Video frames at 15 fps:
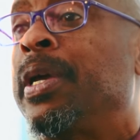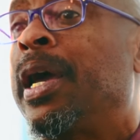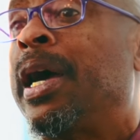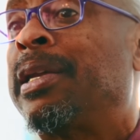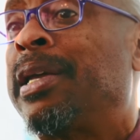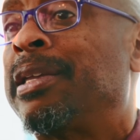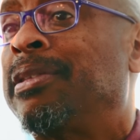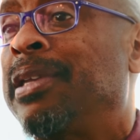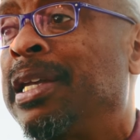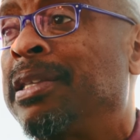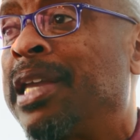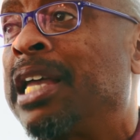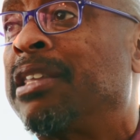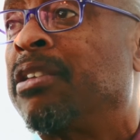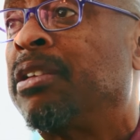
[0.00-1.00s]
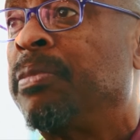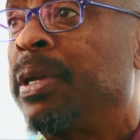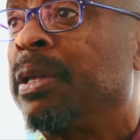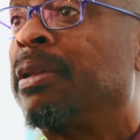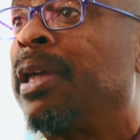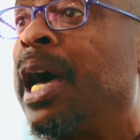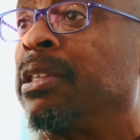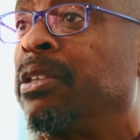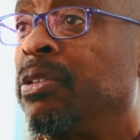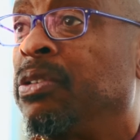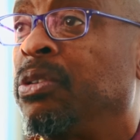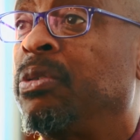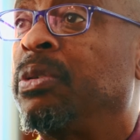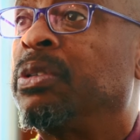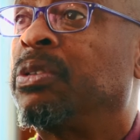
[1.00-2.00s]
And I think that's going to be a lot to
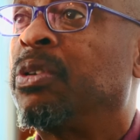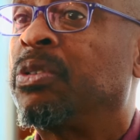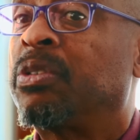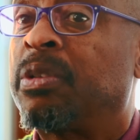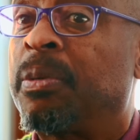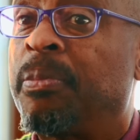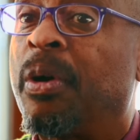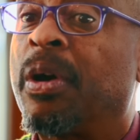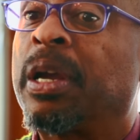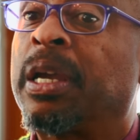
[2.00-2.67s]
do in terms of the